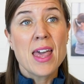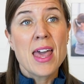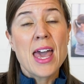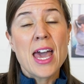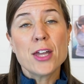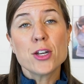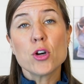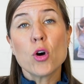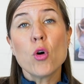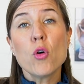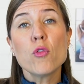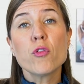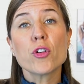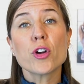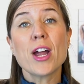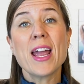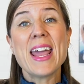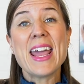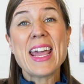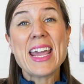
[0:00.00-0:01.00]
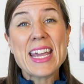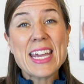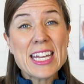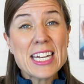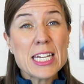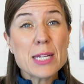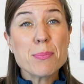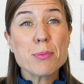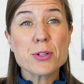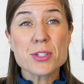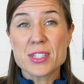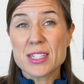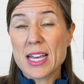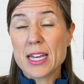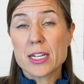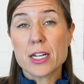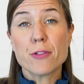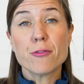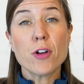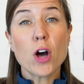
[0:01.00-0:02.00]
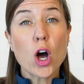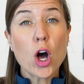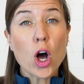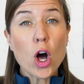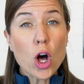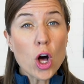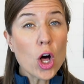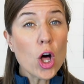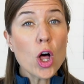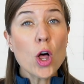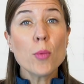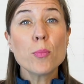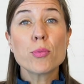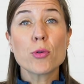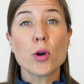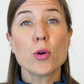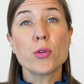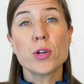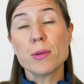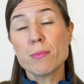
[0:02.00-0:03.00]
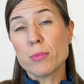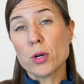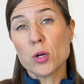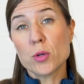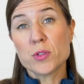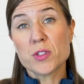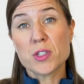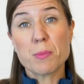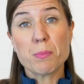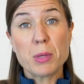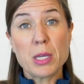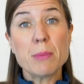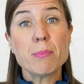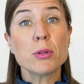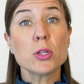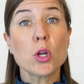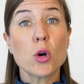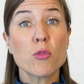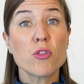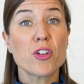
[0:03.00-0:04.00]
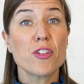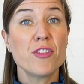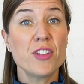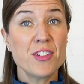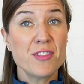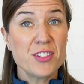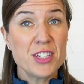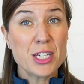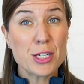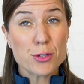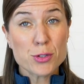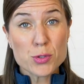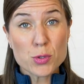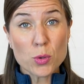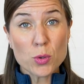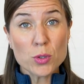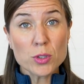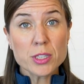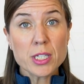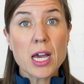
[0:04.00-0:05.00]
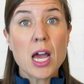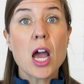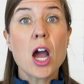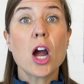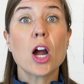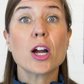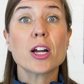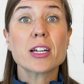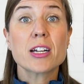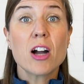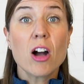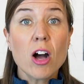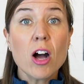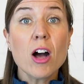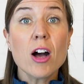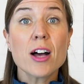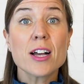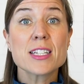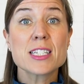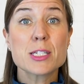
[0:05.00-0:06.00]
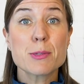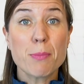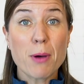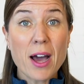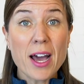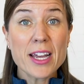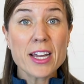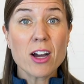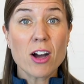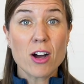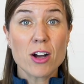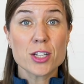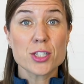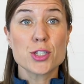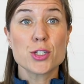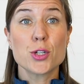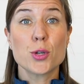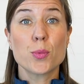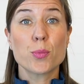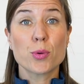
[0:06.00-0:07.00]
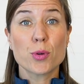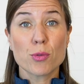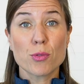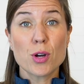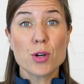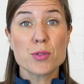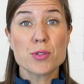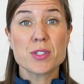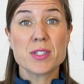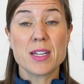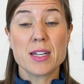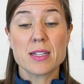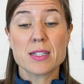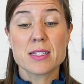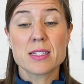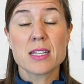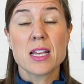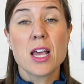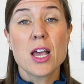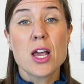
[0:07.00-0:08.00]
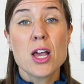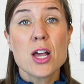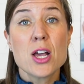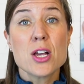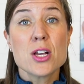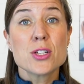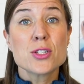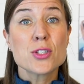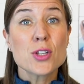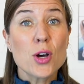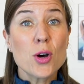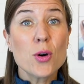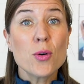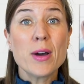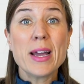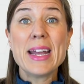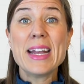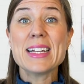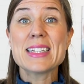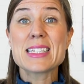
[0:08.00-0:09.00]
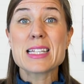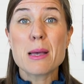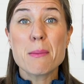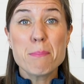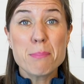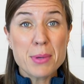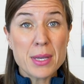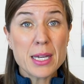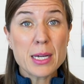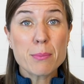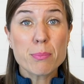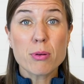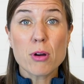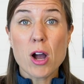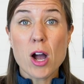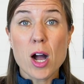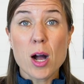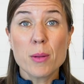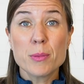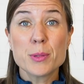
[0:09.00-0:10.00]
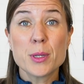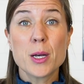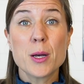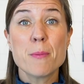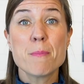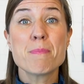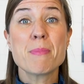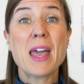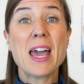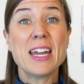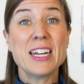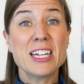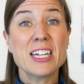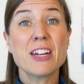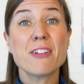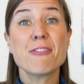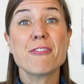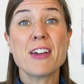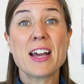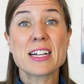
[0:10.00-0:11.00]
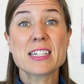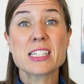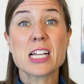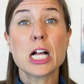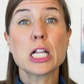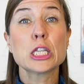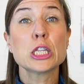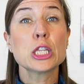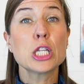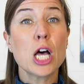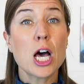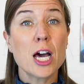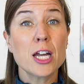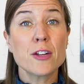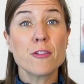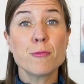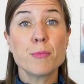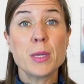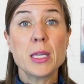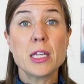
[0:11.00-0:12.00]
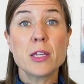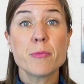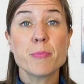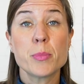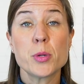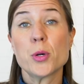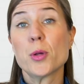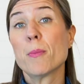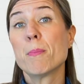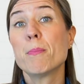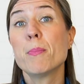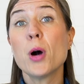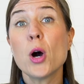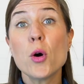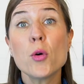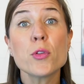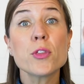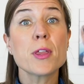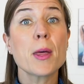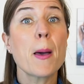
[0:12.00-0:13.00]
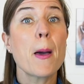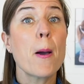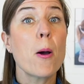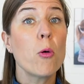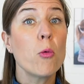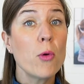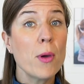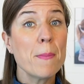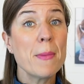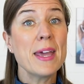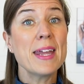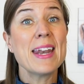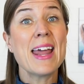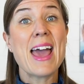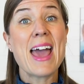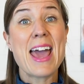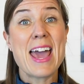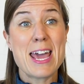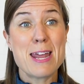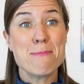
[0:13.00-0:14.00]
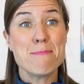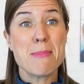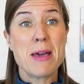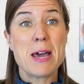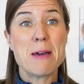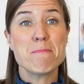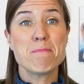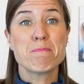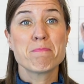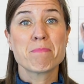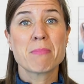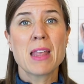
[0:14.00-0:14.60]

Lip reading: And over 80% of all broken bones in people over 50 years old are caused by osteoporosis. So it's a big problem and it affects a lot of people, both women and men.